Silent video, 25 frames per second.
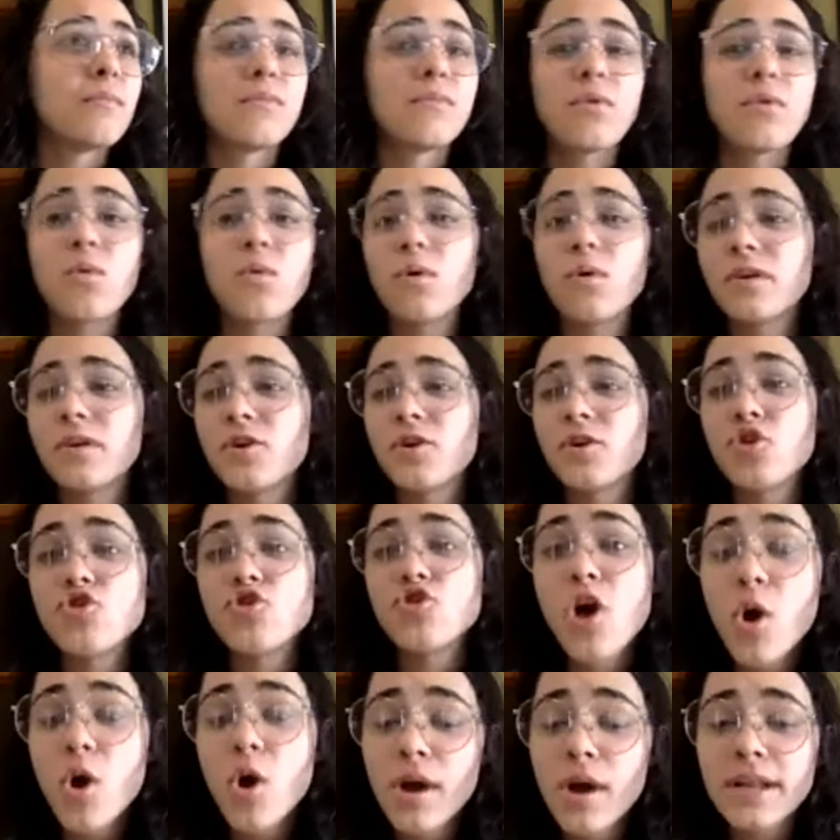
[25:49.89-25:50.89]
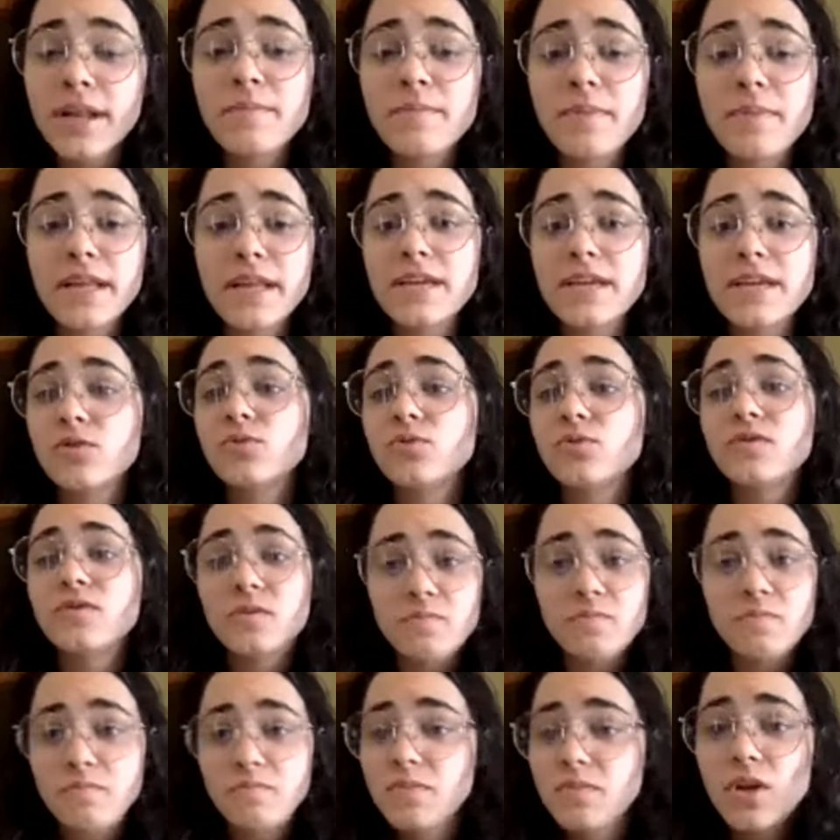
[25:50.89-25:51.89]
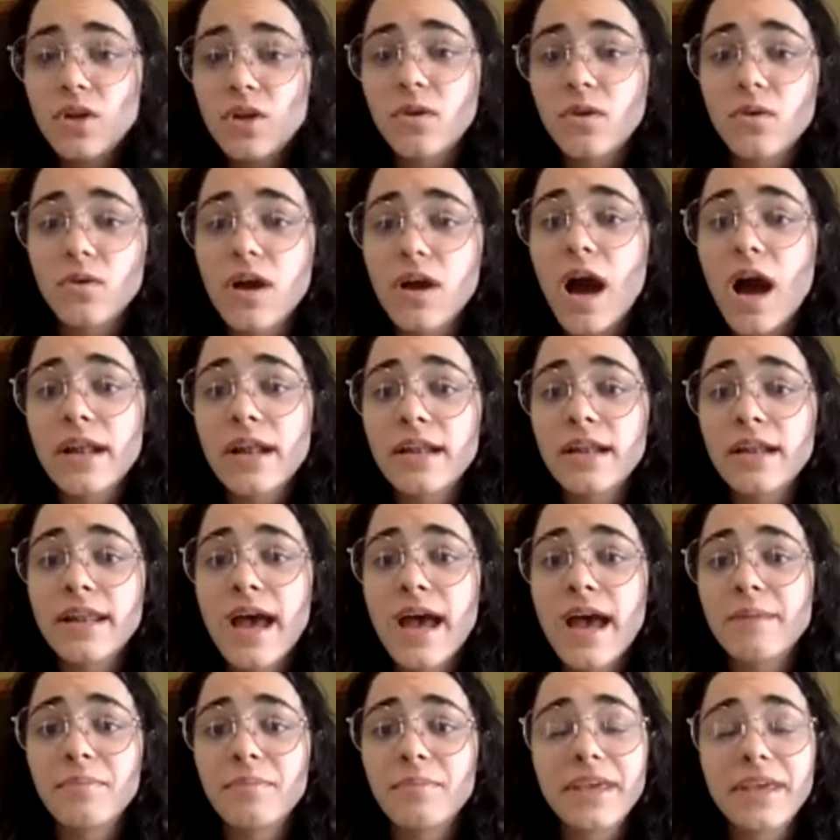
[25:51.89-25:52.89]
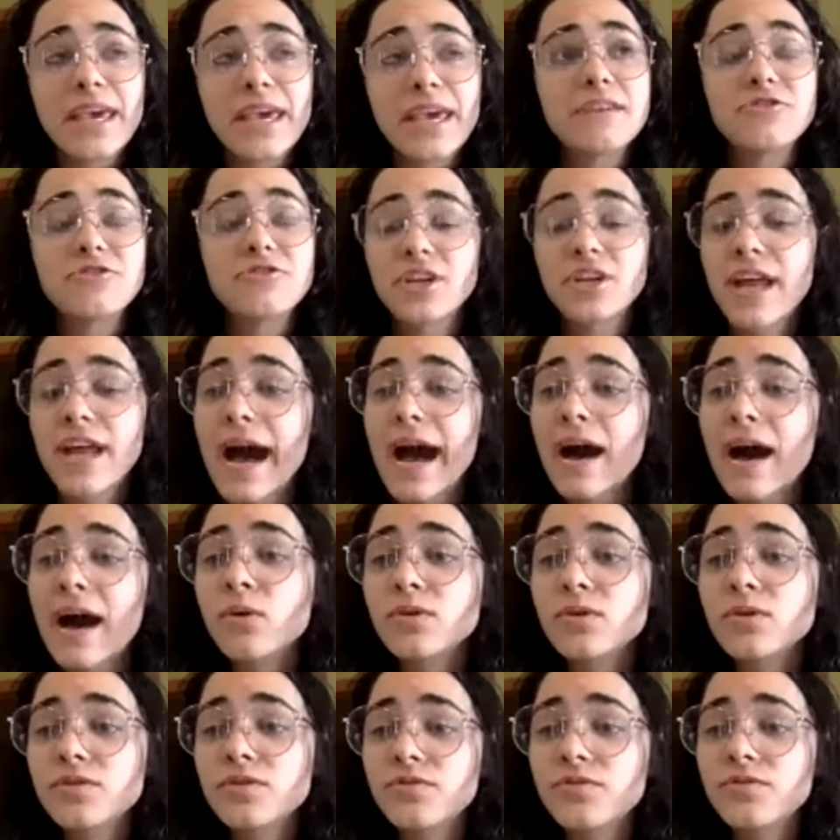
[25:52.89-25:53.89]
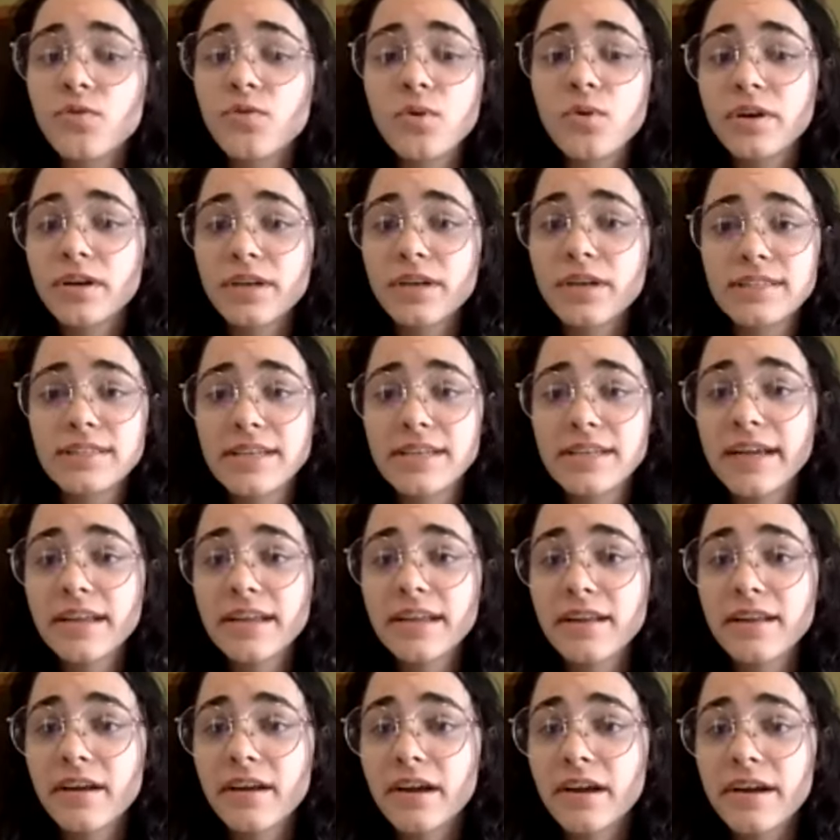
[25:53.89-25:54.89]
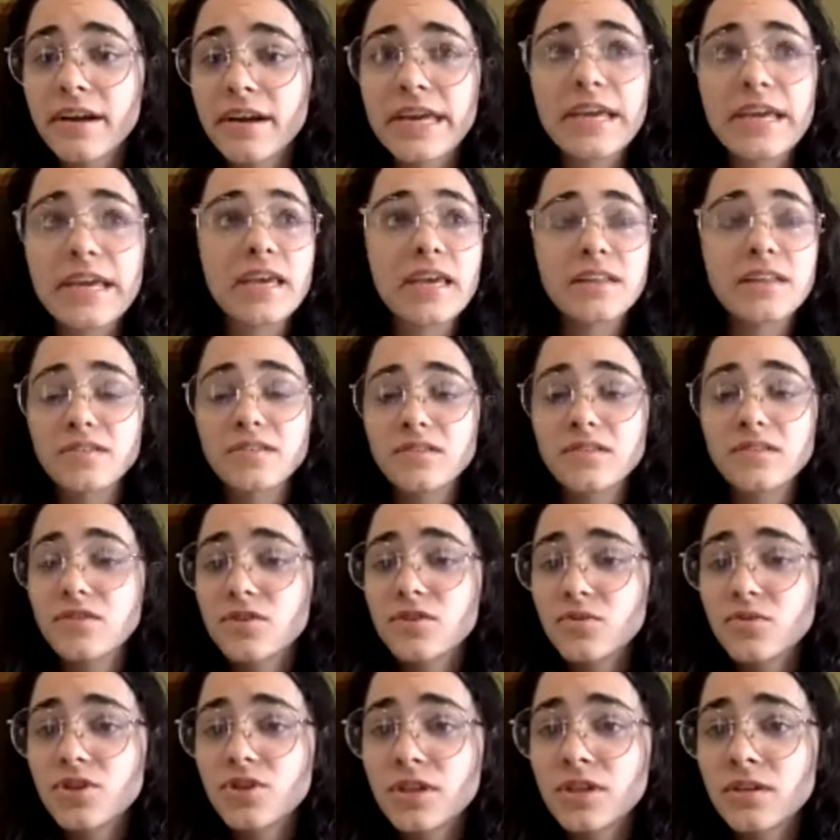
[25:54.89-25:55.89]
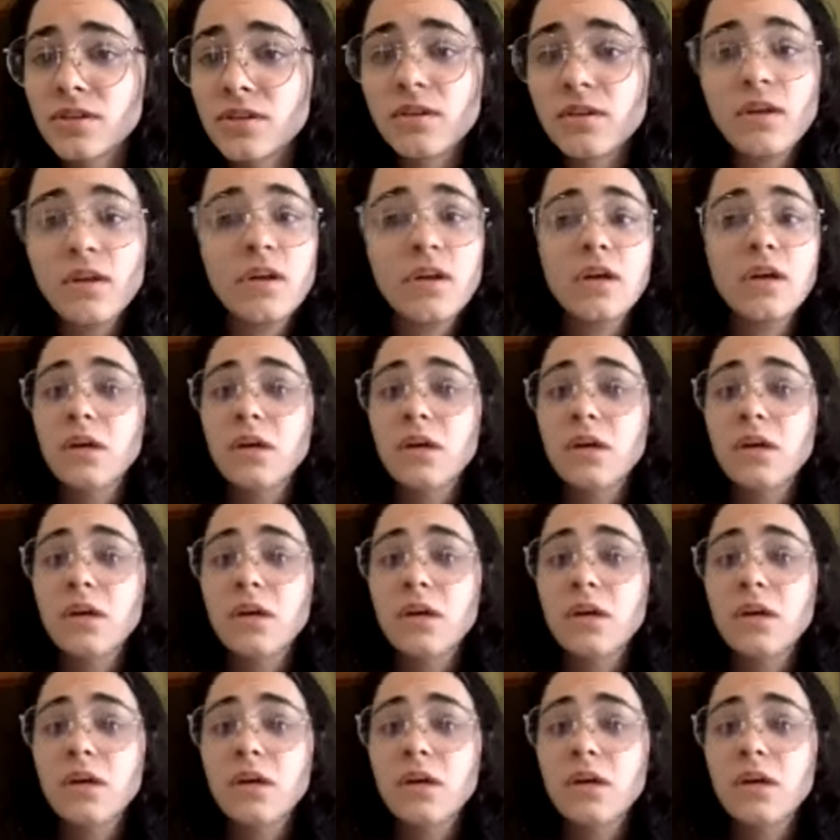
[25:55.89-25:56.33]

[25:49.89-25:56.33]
or know anybody who's, gotten an application out for a secondary institution,